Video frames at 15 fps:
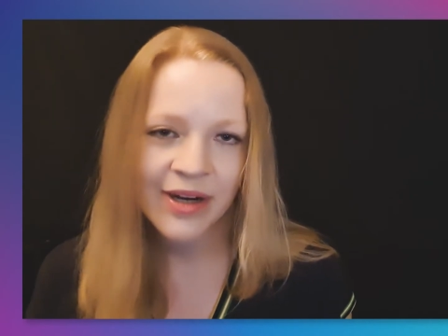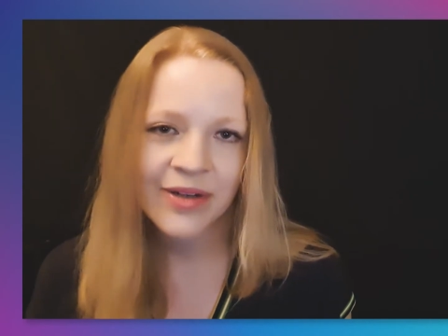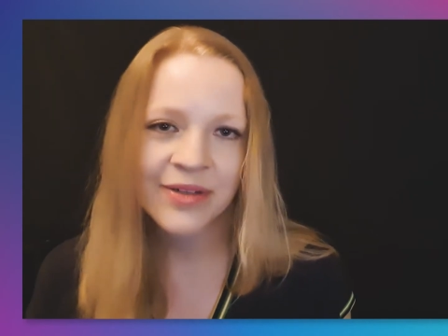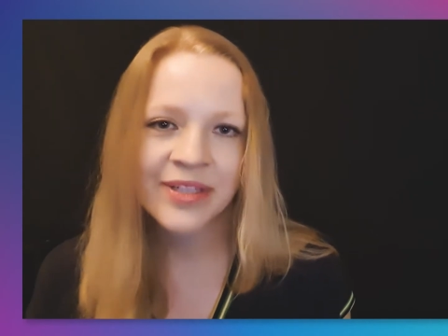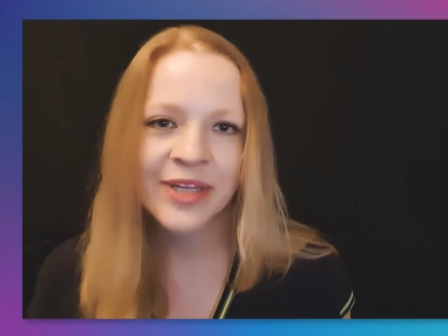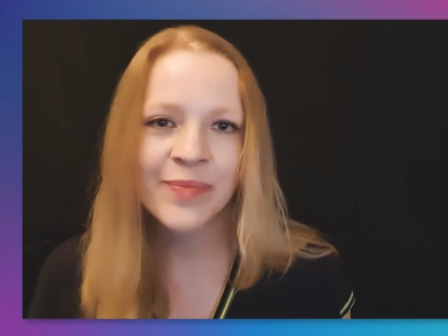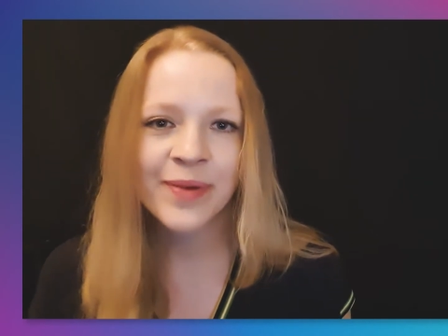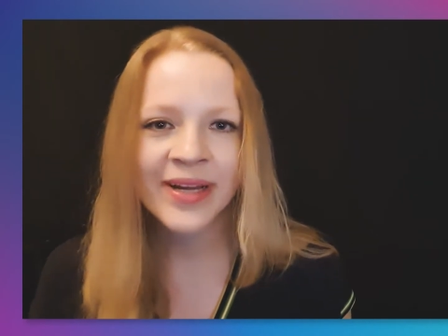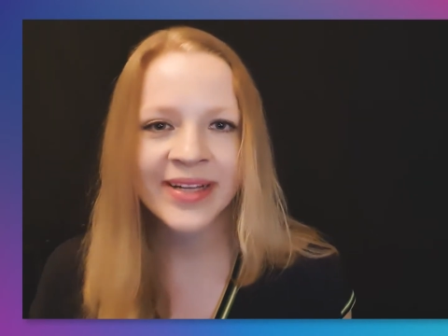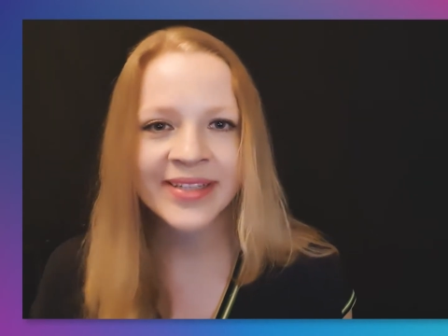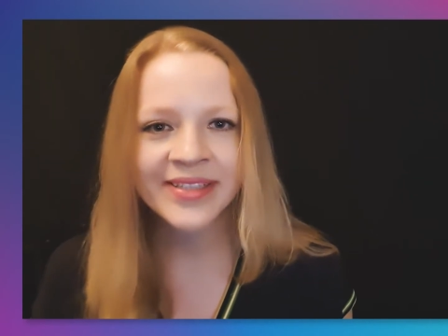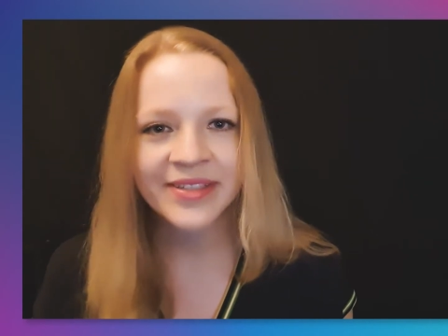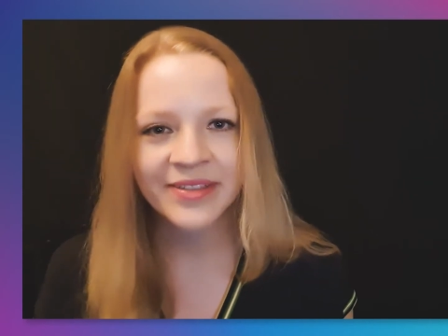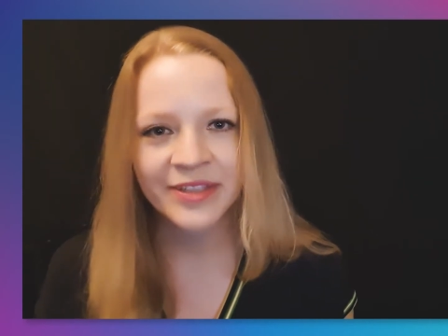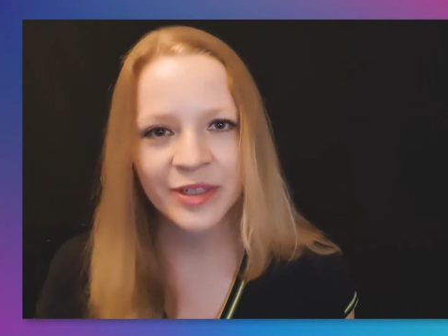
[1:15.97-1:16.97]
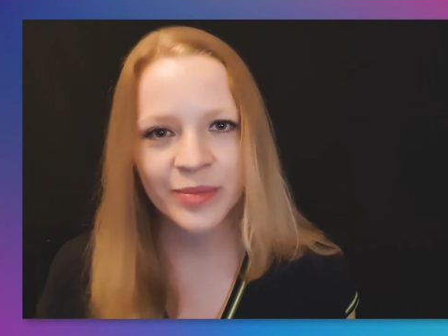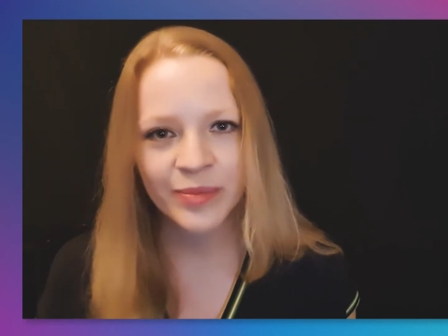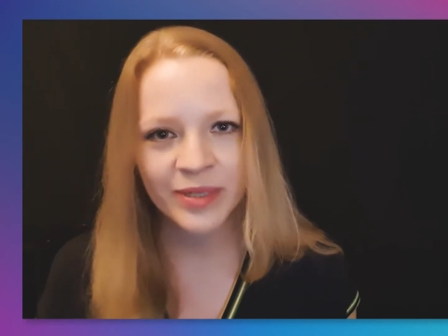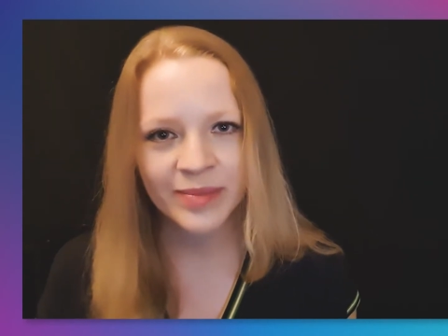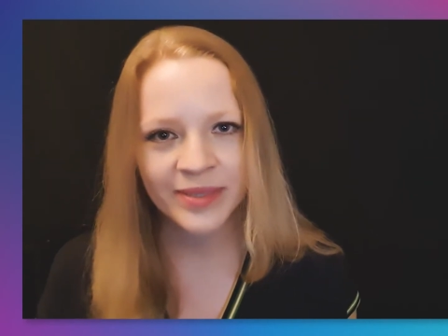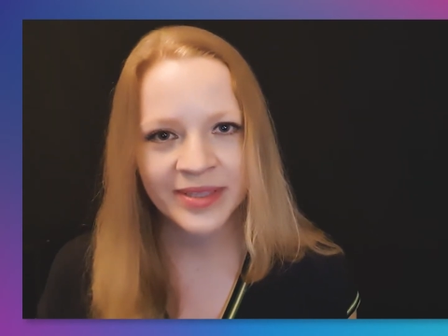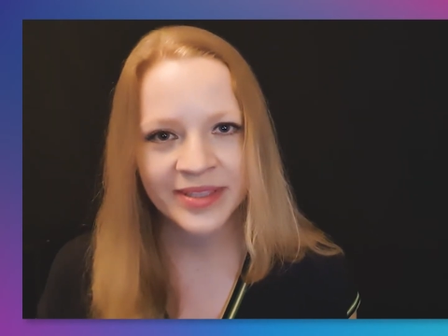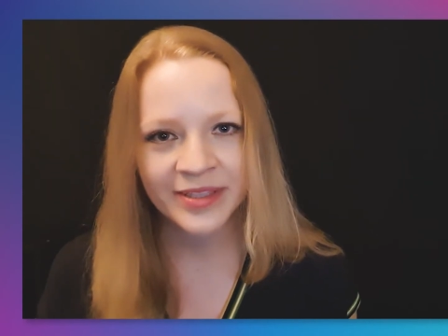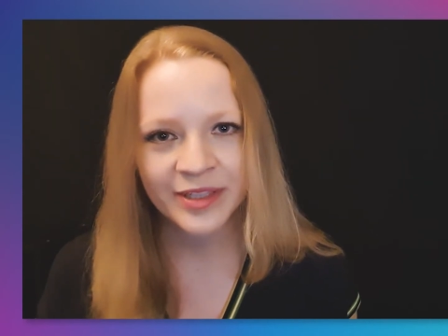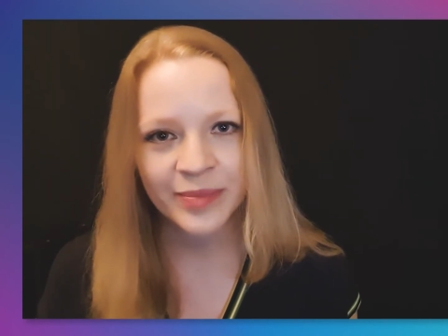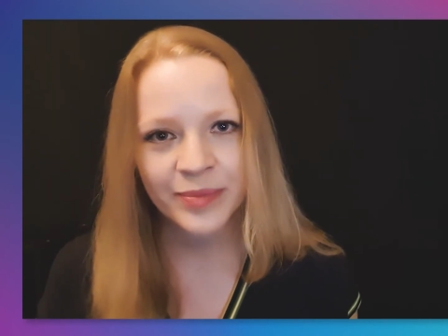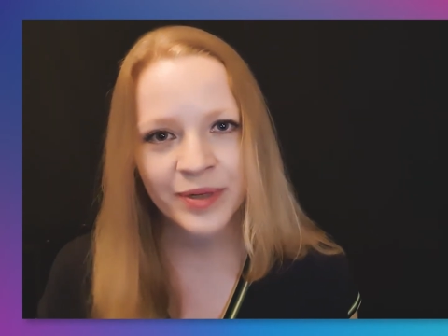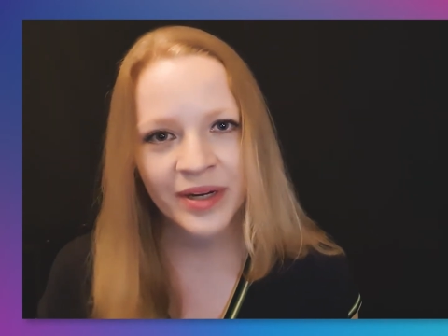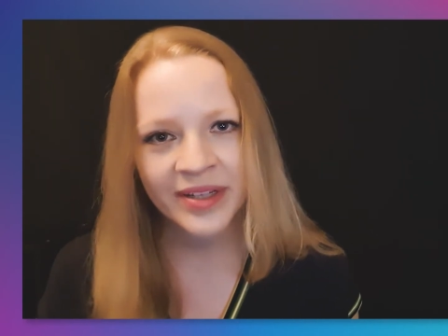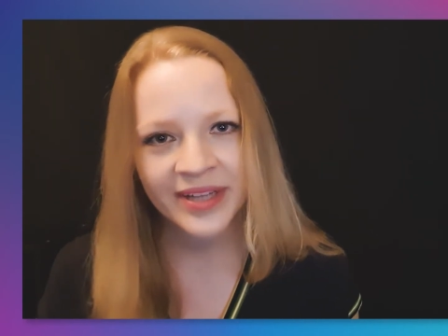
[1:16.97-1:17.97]
or depends on complementary
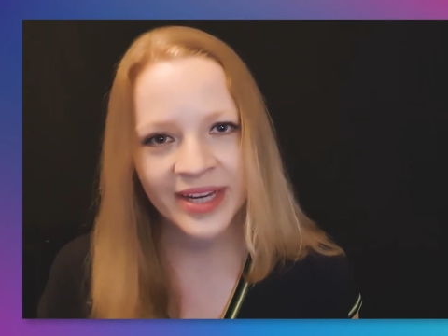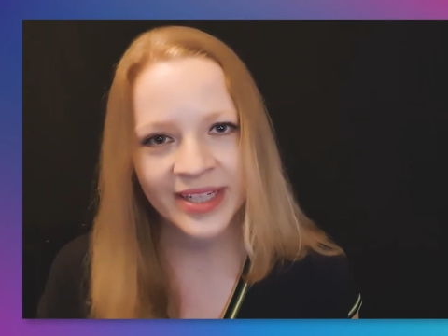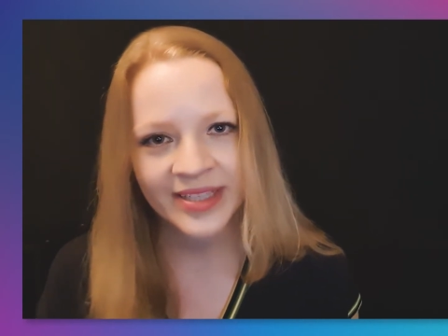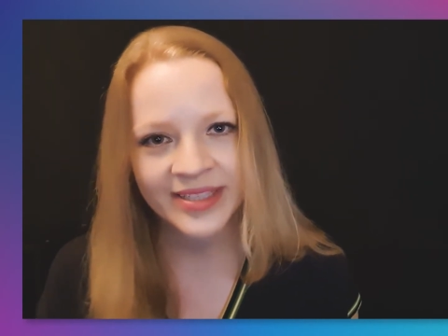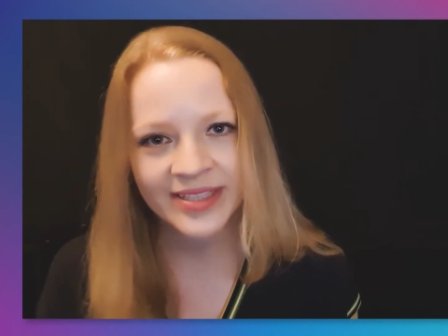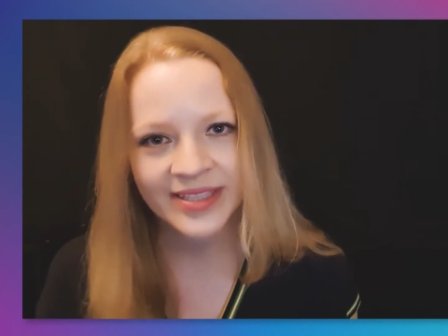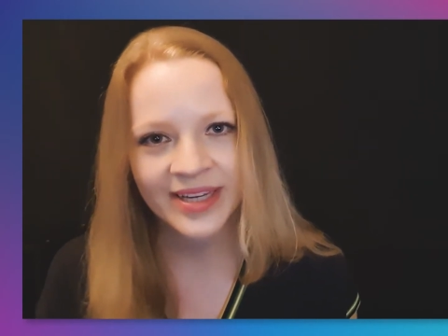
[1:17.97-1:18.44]
products,